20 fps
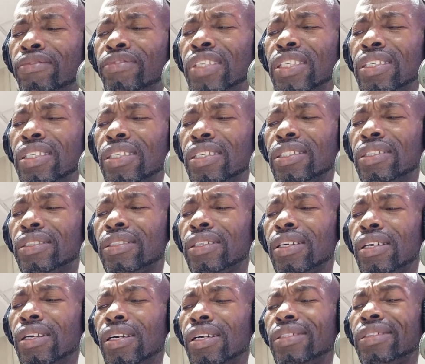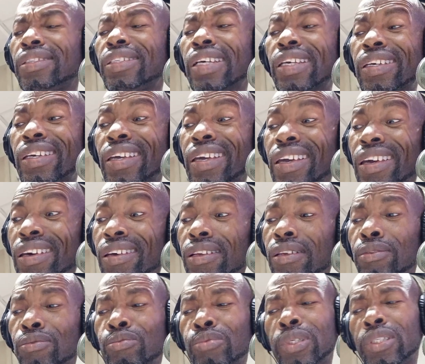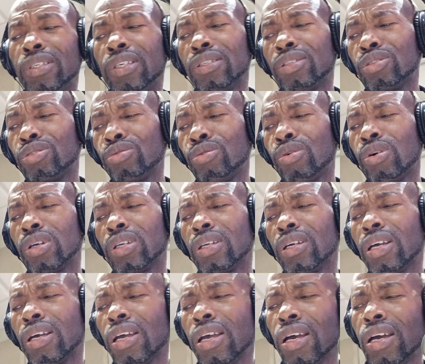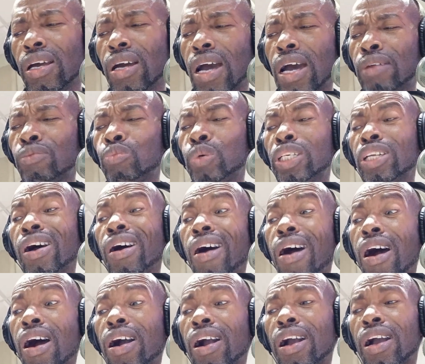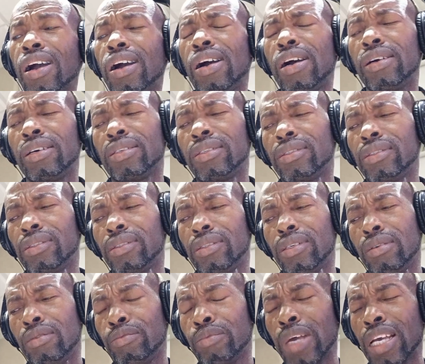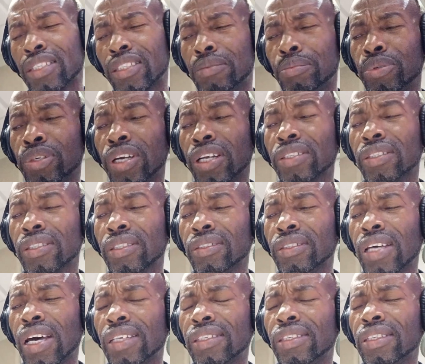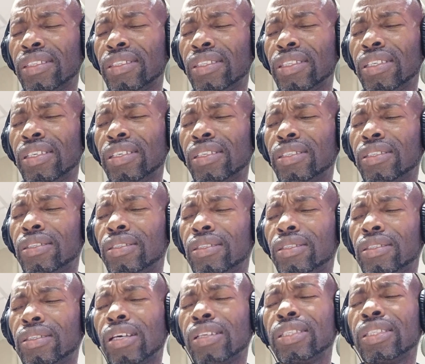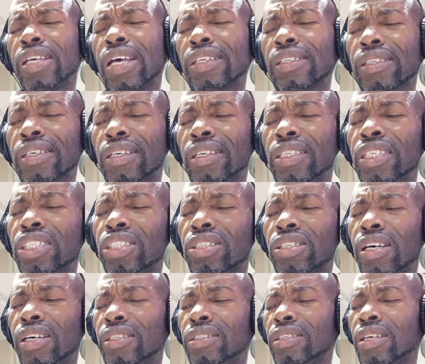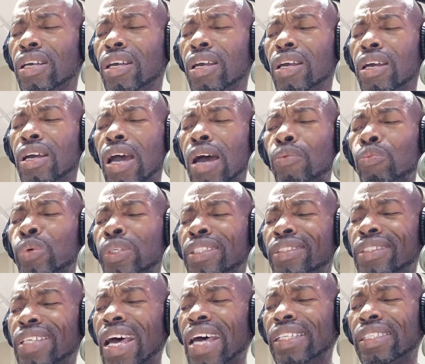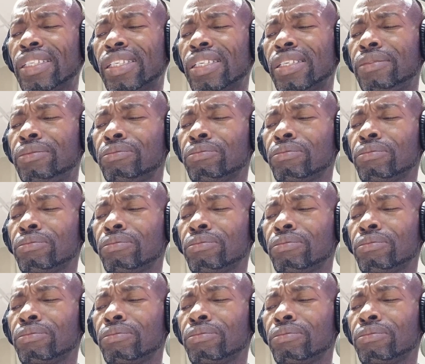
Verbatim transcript: of the earth to kill with the sword and with hunger we're experiencing that today it's on the escalation and with death